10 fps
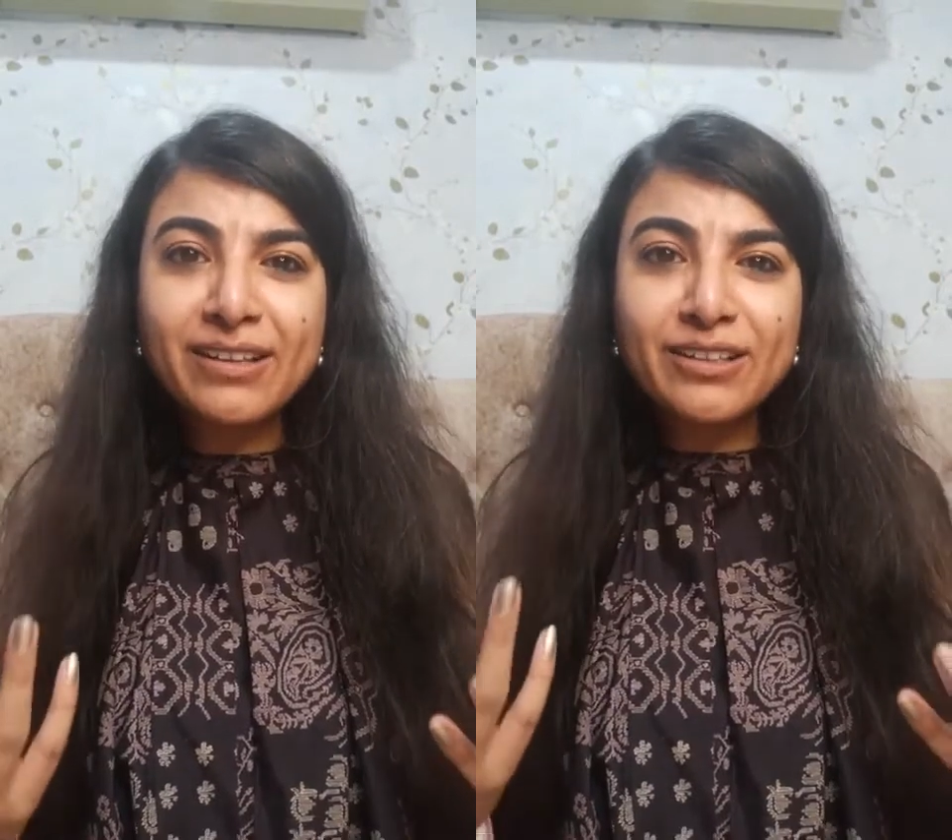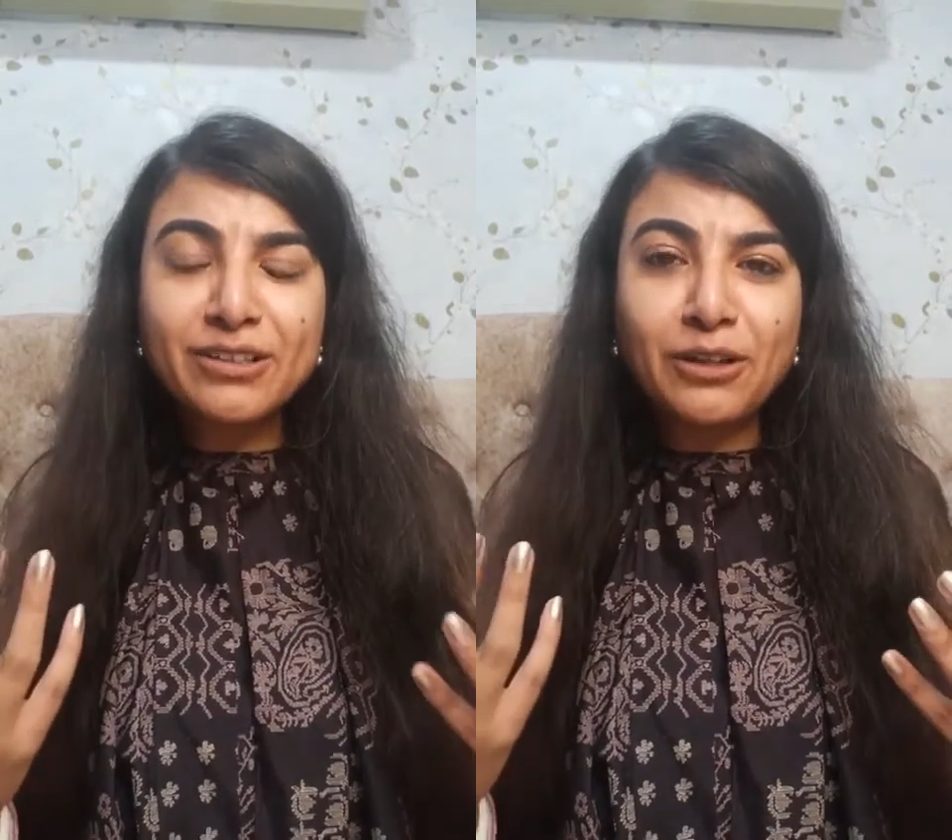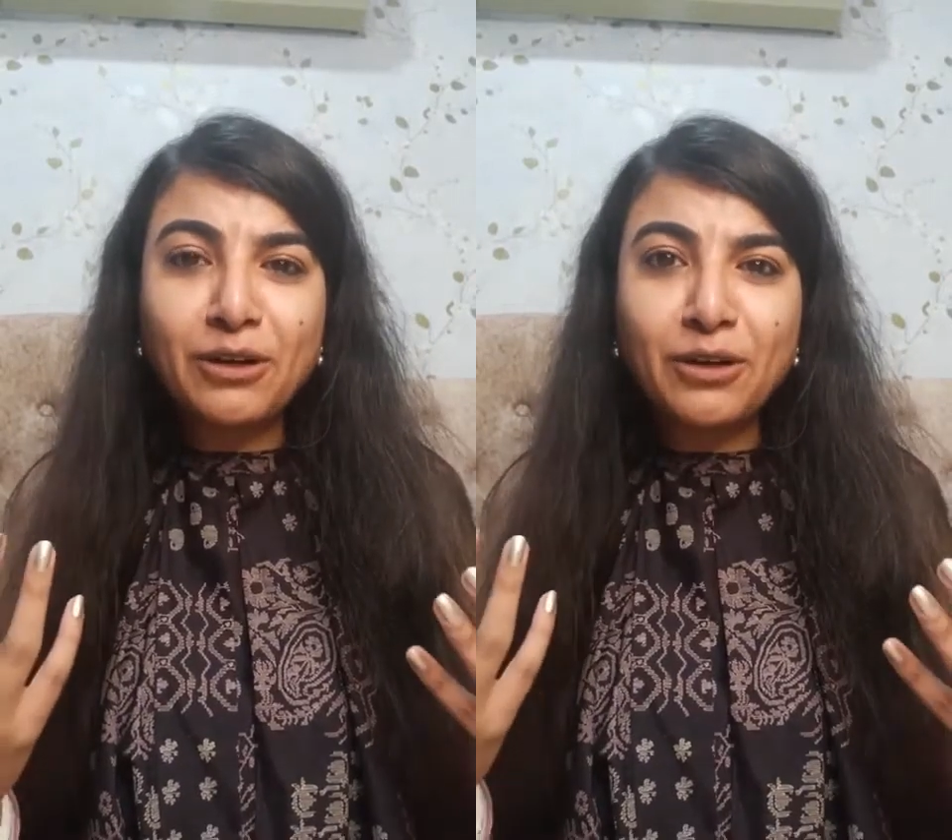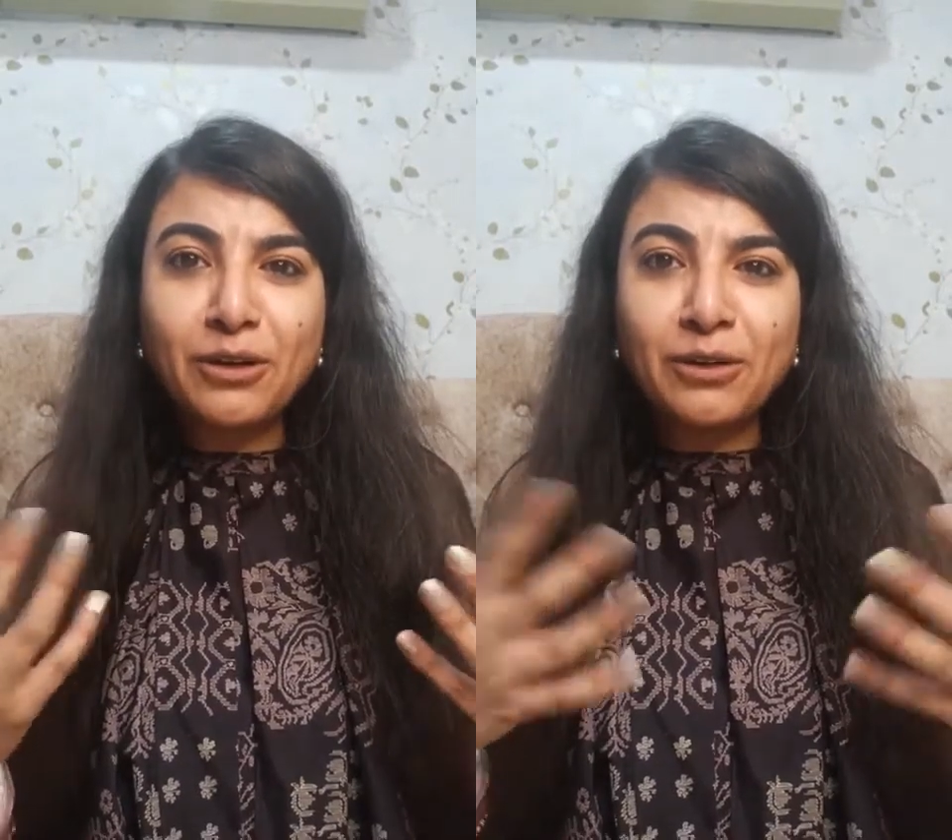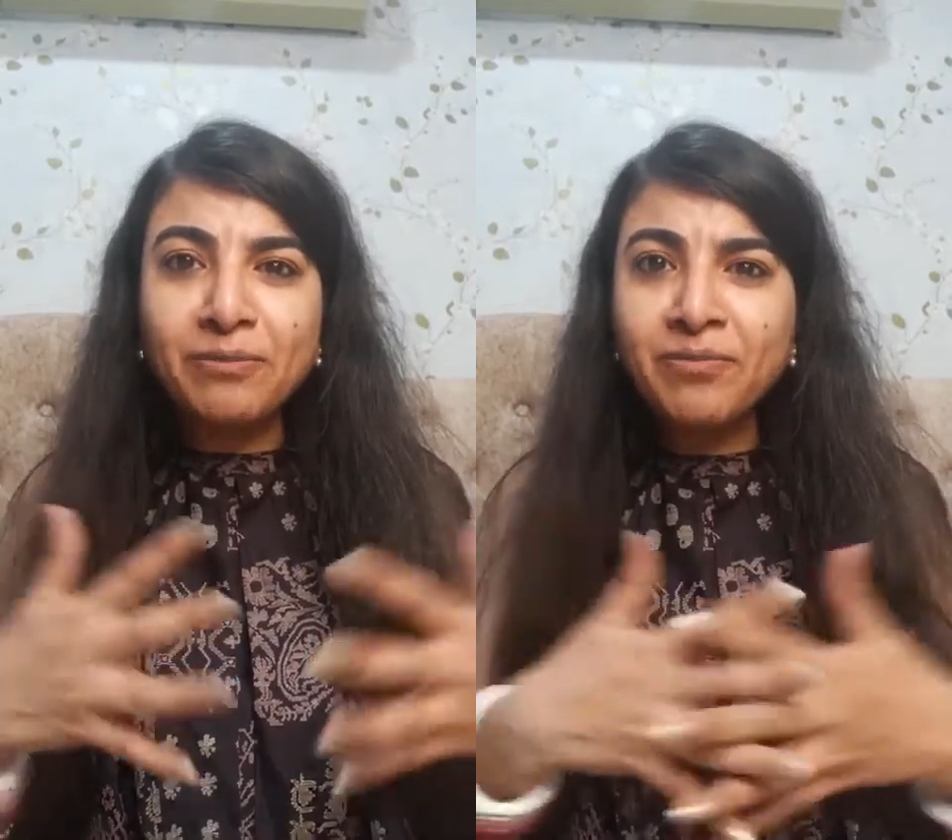
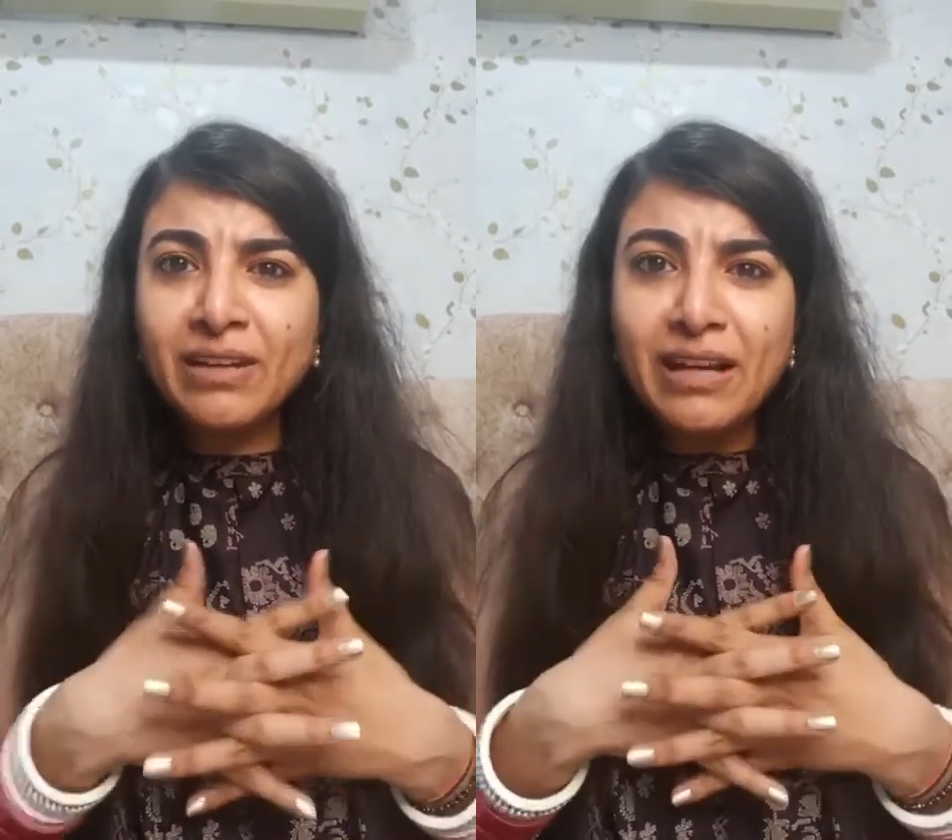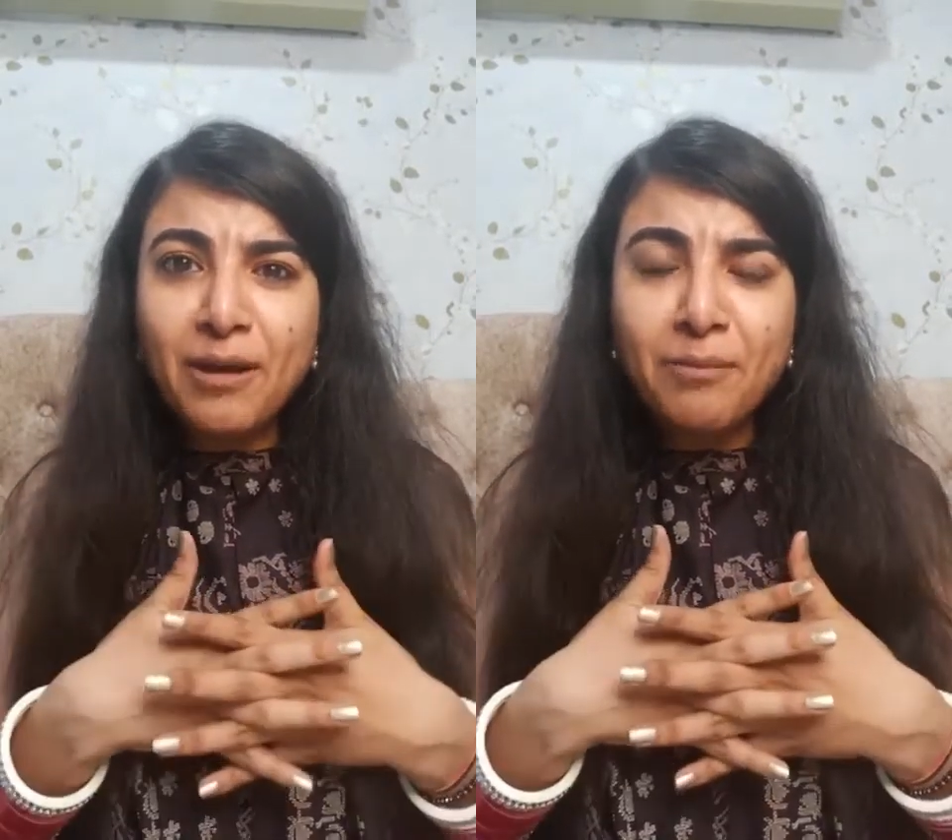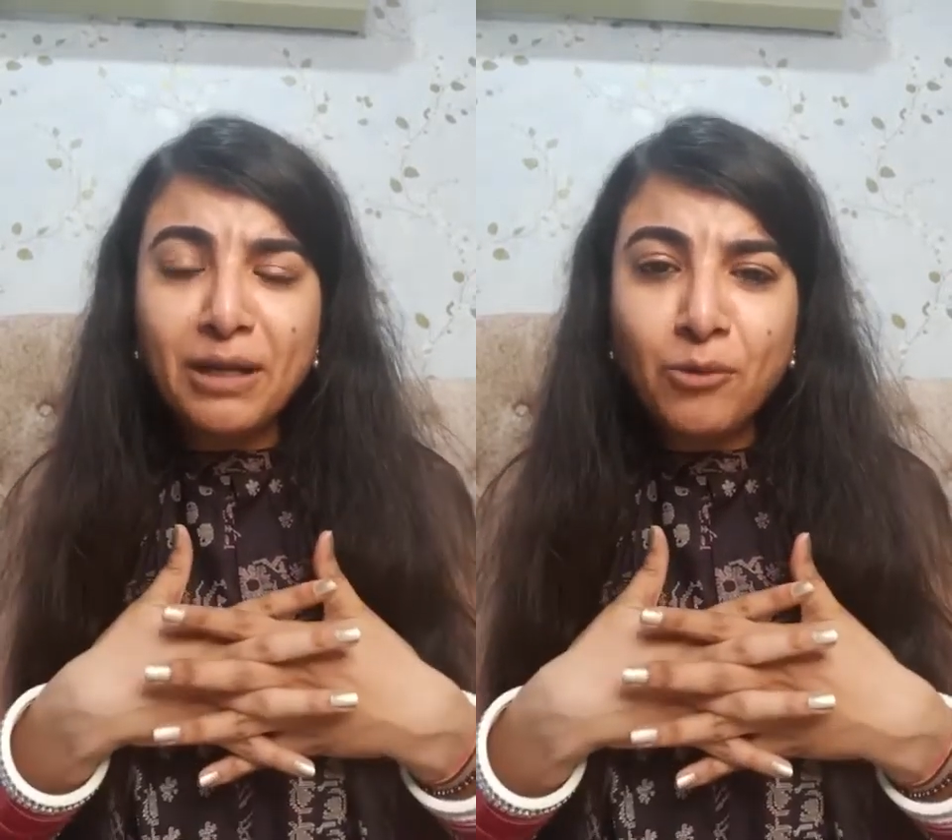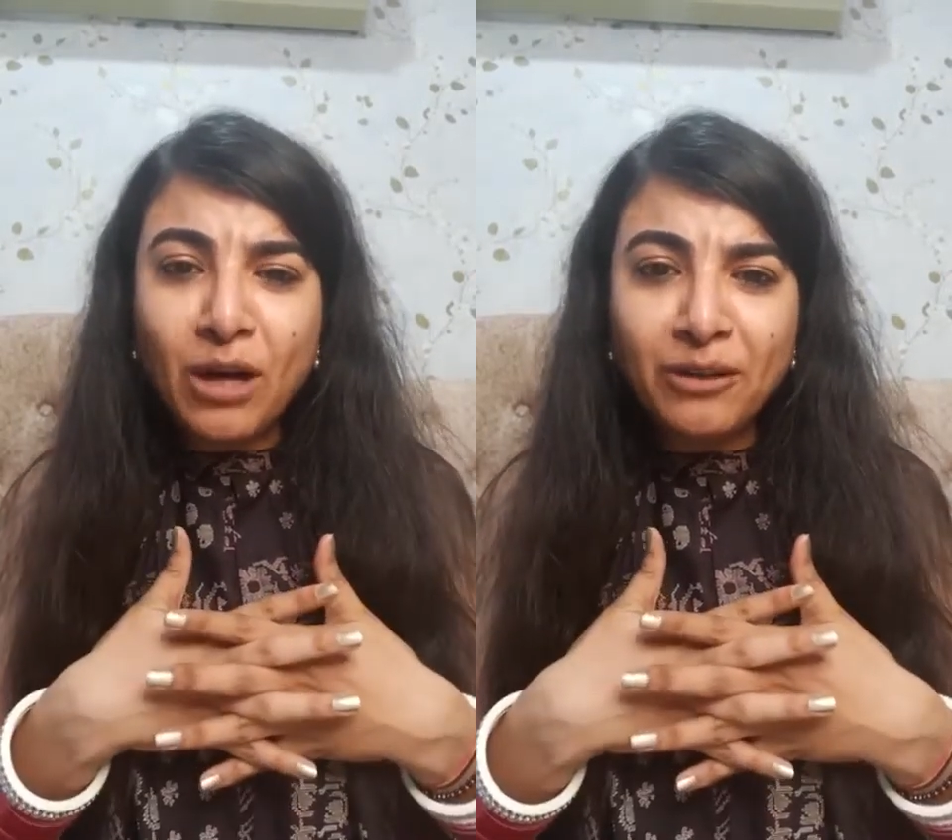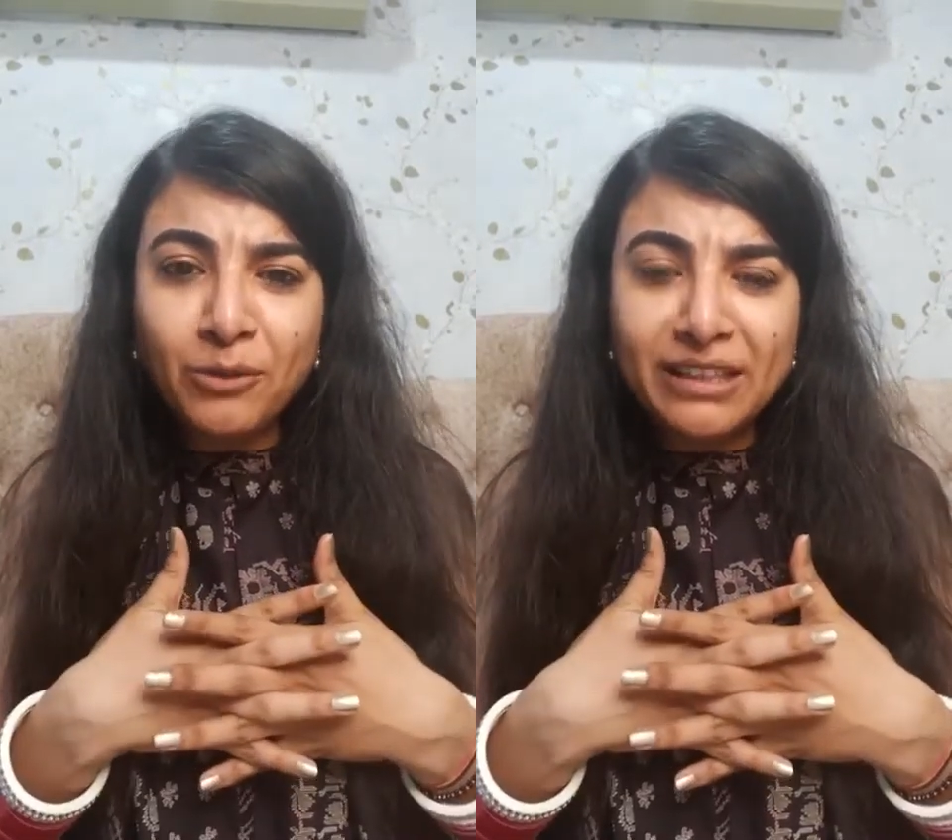So, being
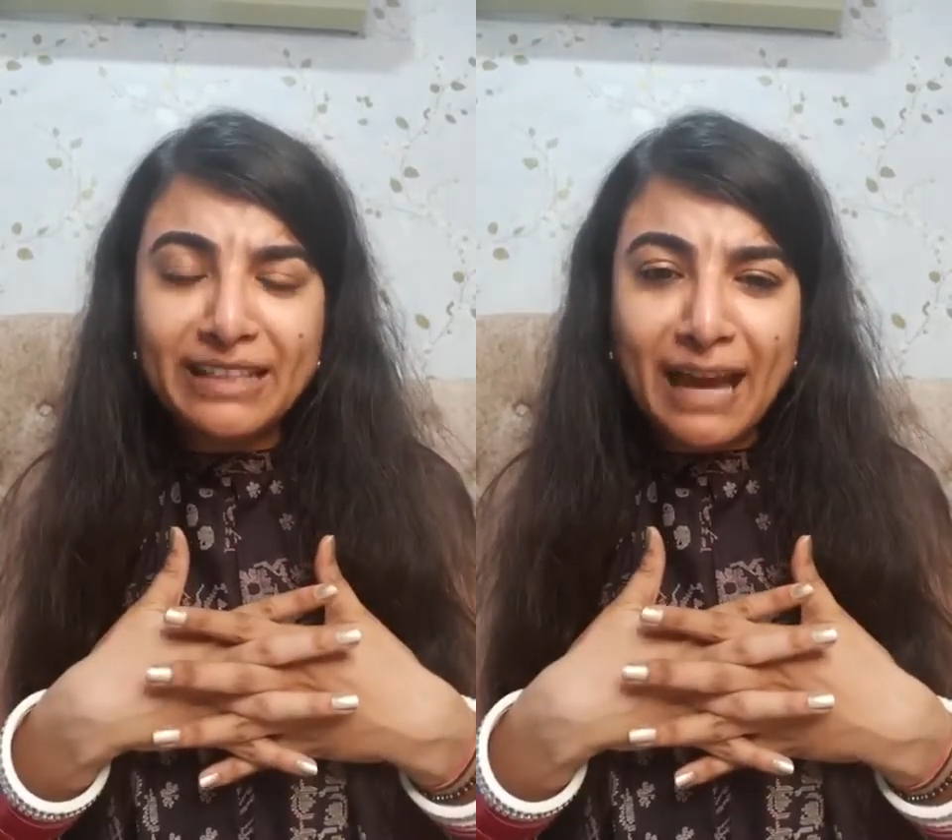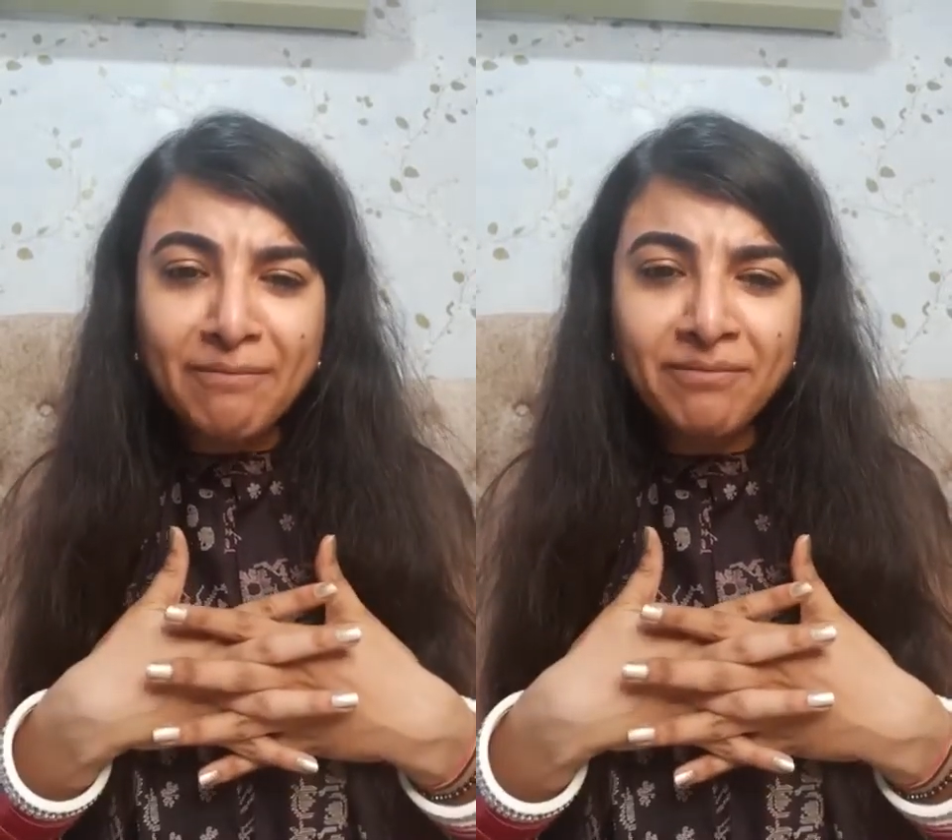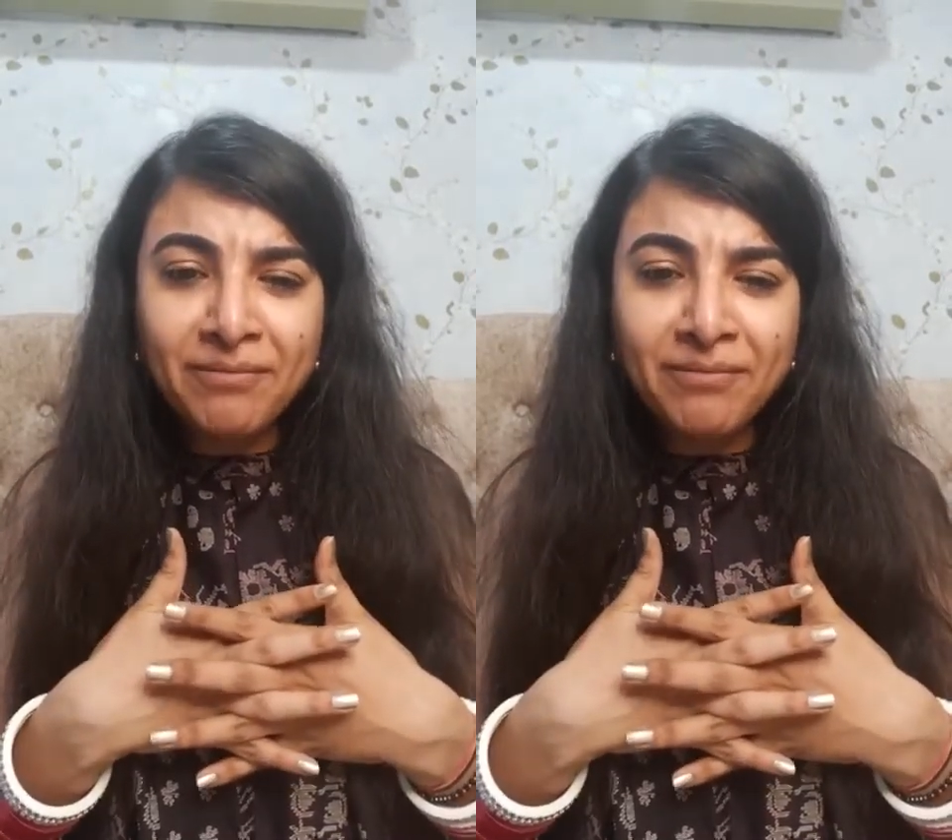one with them,